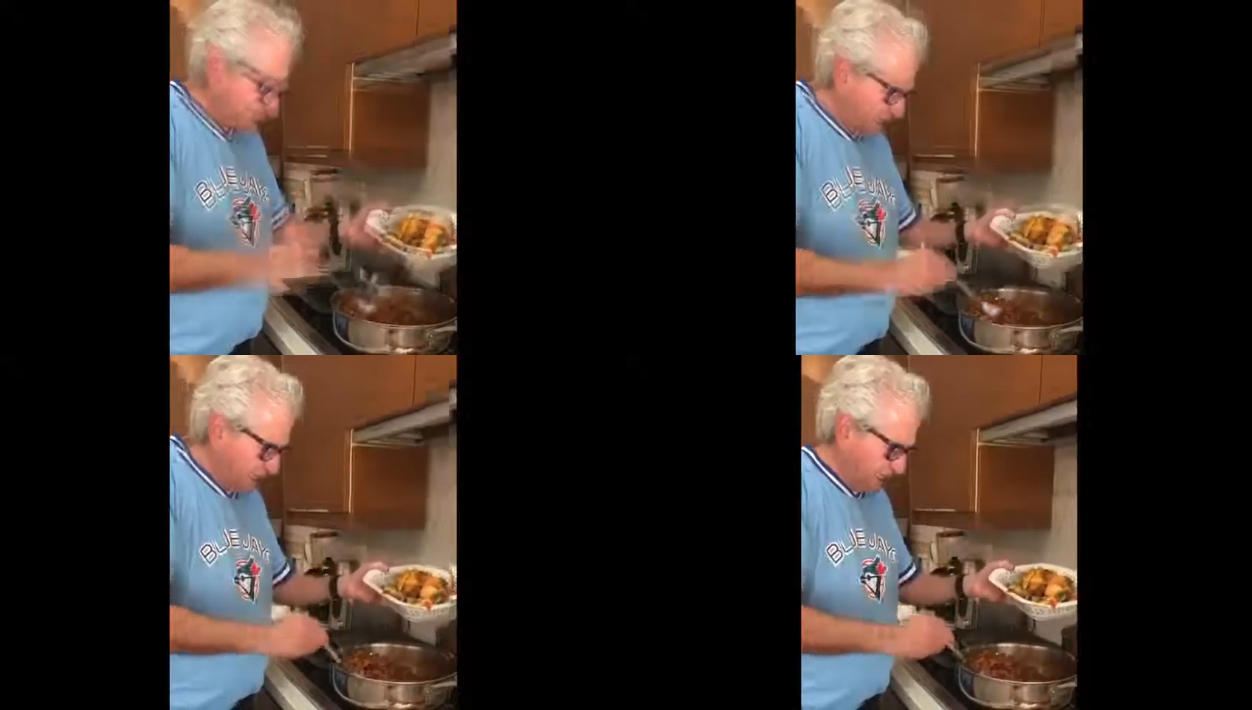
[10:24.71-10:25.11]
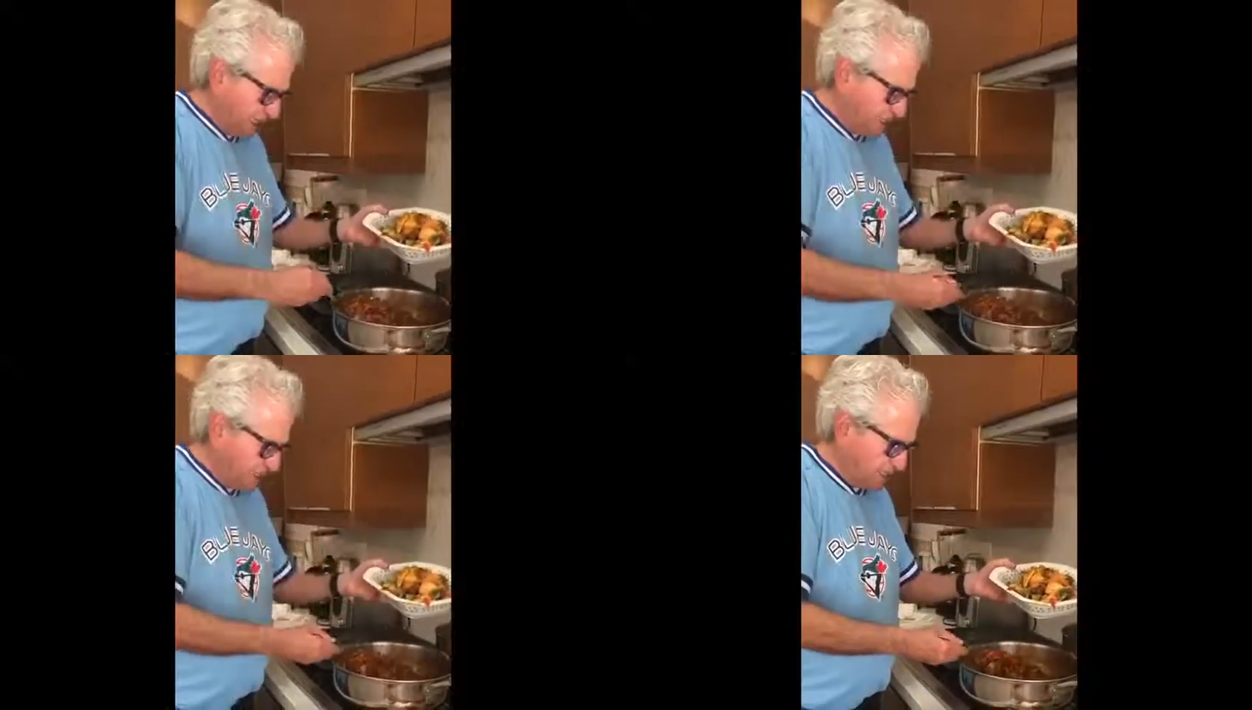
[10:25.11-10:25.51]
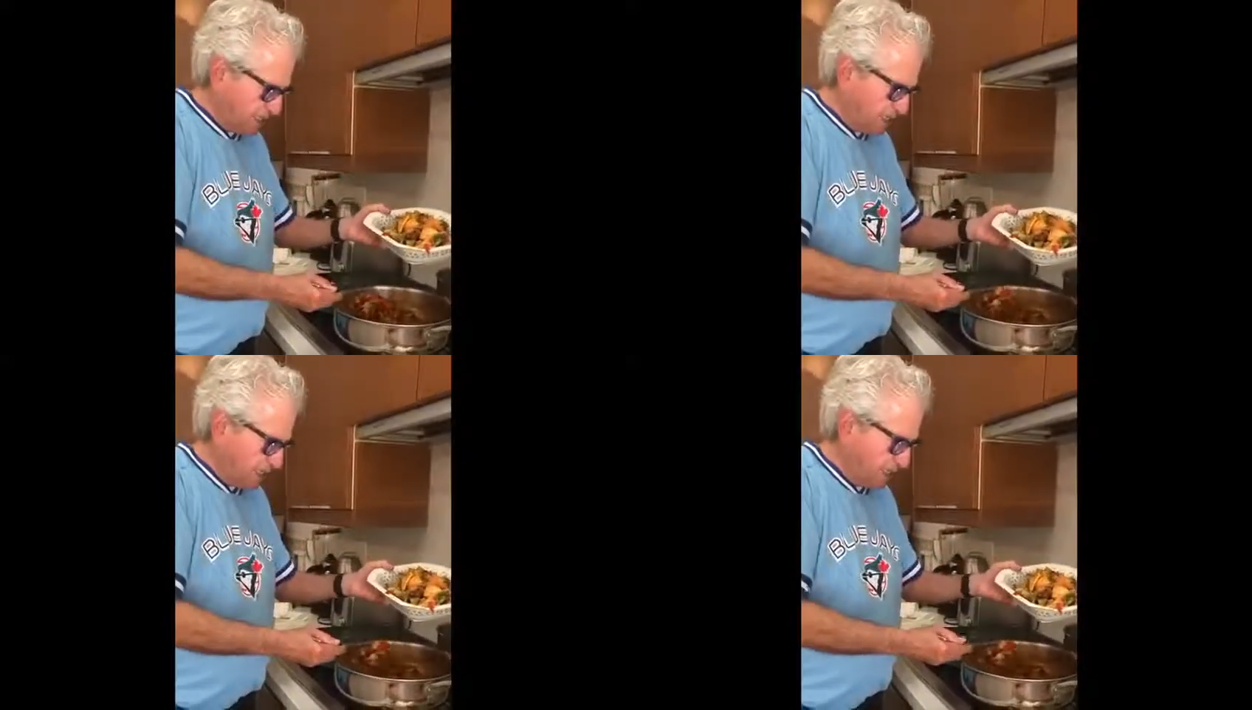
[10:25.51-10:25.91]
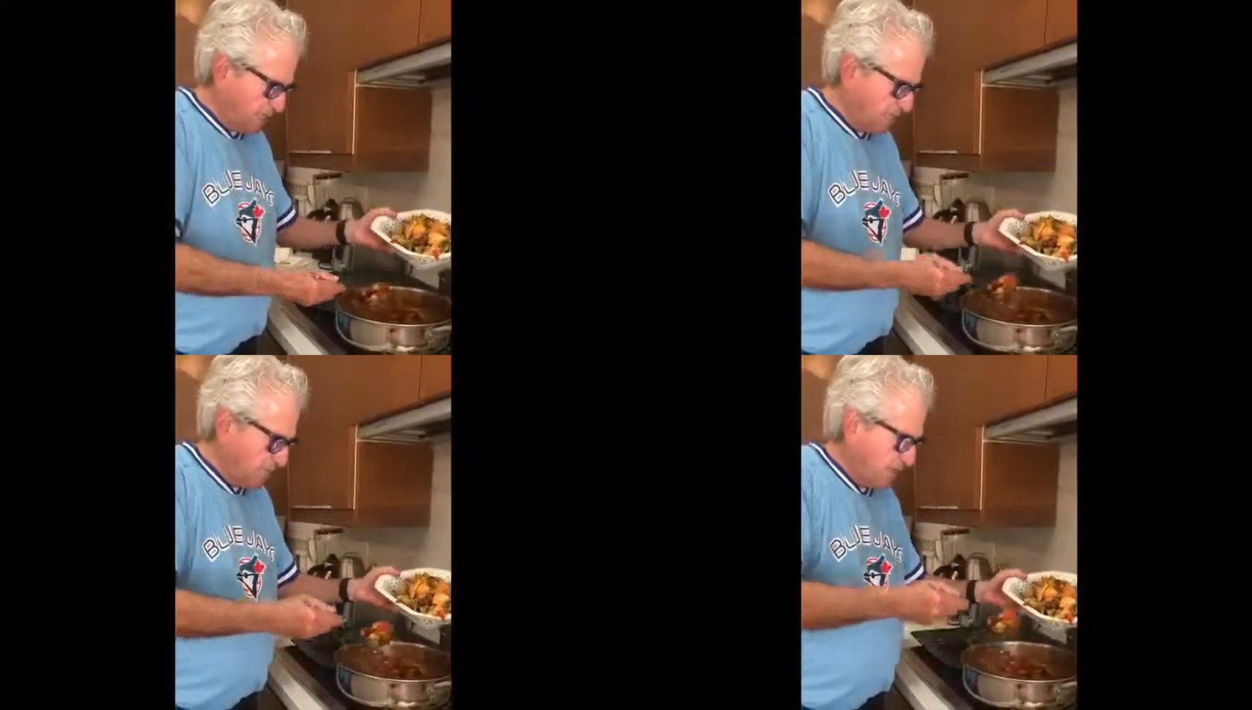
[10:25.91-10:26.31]
So that's the
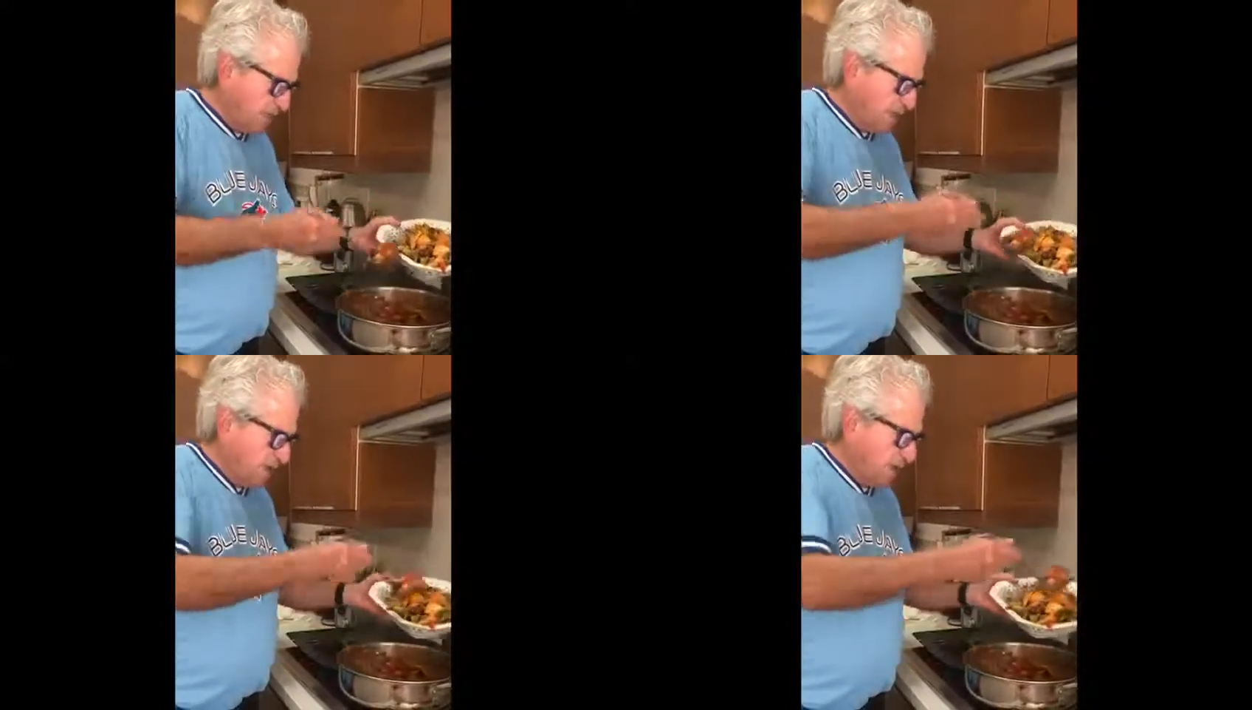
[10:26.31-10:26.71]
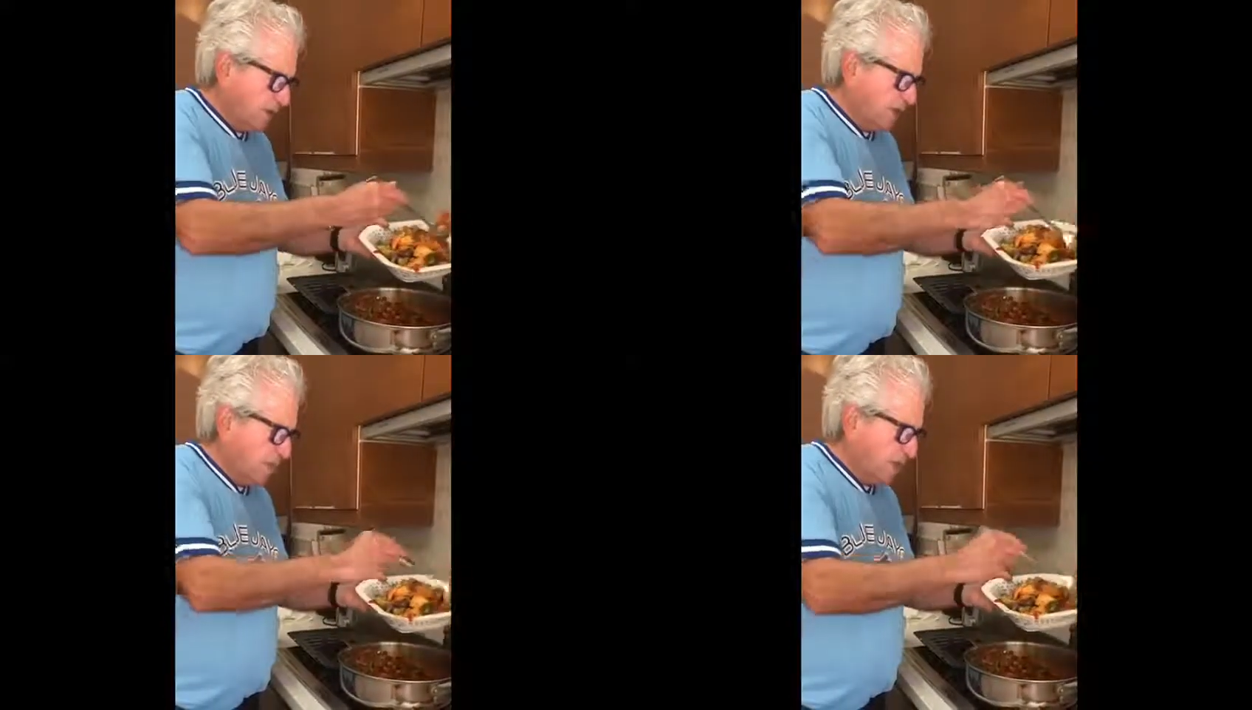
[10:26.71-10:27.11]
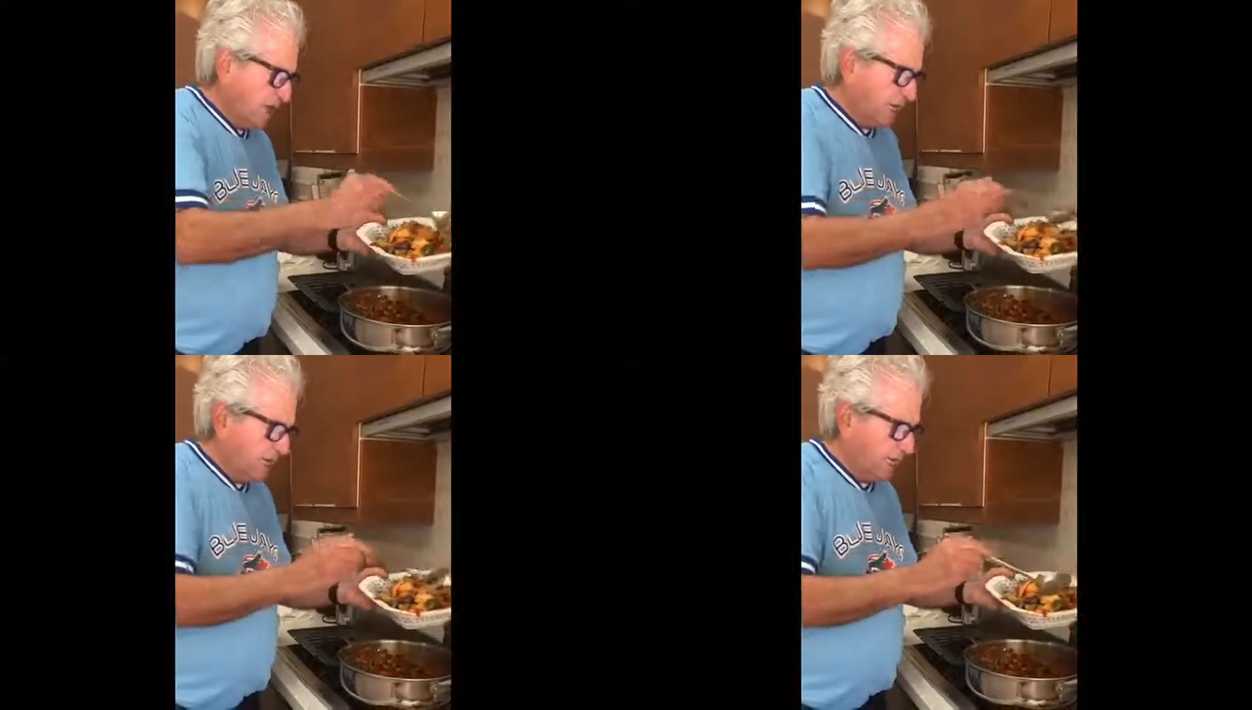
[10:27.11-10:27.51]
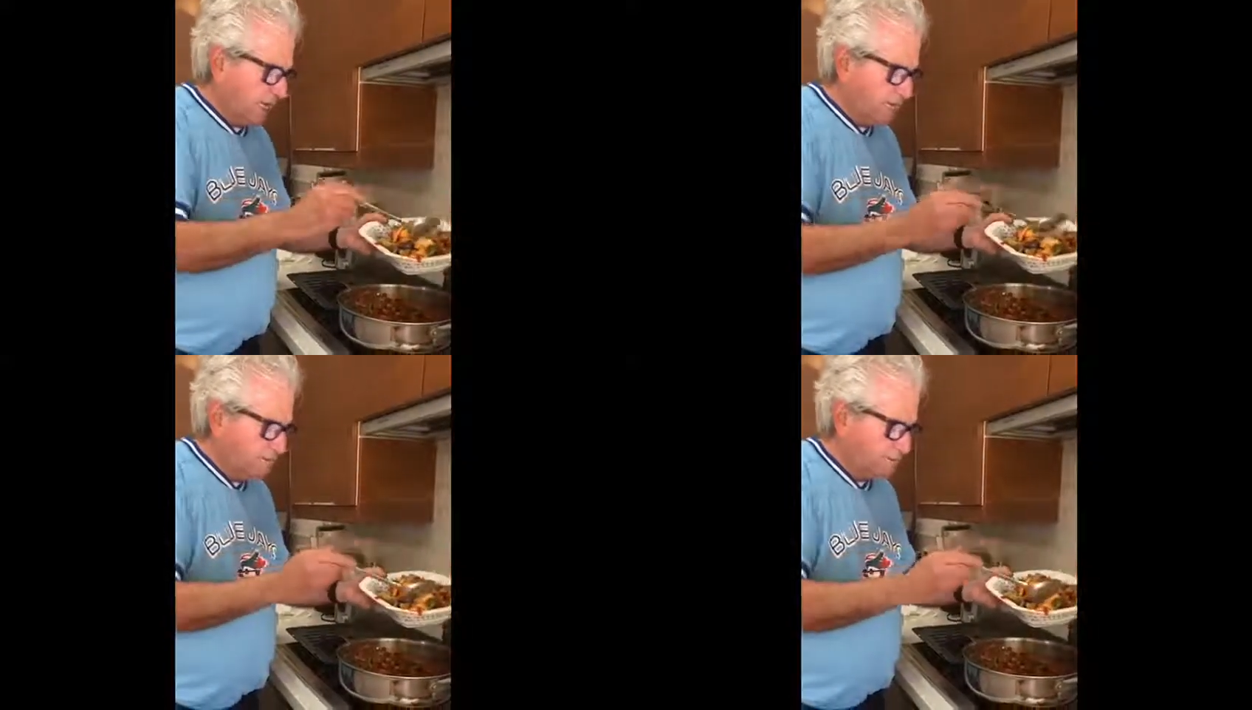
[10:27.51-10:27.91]

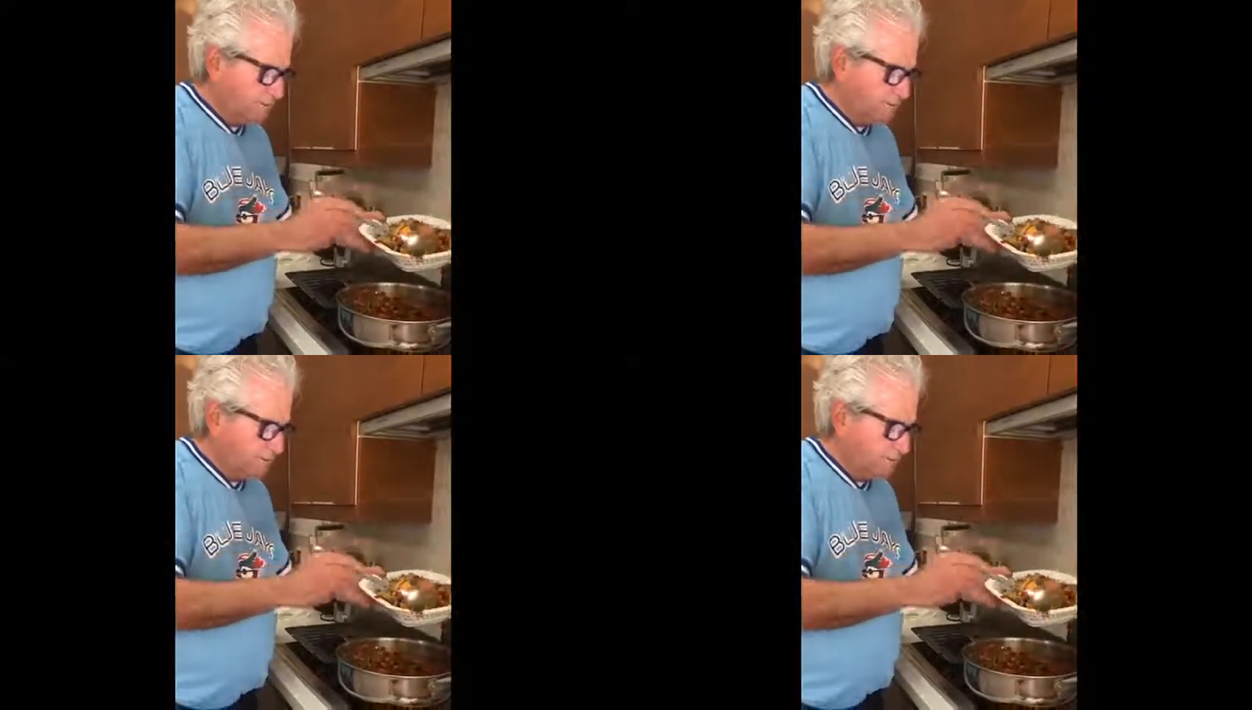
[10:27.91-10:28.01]
Baccala